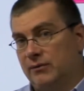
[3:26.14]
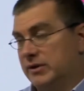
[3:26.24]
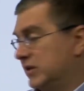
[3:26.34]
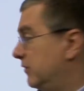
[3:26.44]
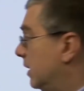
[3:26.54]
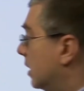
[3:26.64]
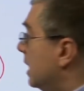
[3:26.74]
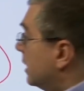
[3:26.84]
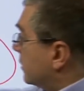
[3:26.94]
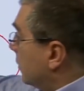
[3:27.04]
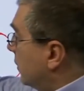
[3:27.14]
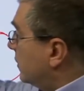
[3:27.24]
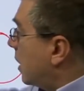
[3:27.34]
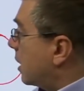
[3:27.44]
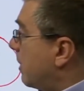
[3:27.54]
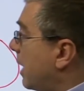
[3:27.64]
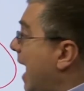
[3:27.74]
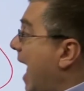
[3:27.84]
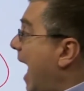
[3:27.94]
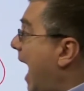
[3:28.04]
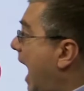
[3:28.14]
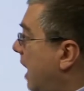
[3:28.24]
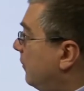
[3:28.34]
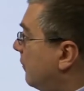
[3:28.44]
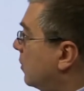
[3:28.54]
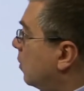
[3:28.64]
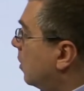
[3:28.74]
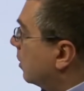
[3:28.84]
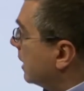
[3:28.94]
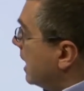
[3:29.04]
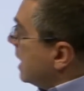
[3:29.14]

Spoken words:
of a sphere. So if we talk about half of the world,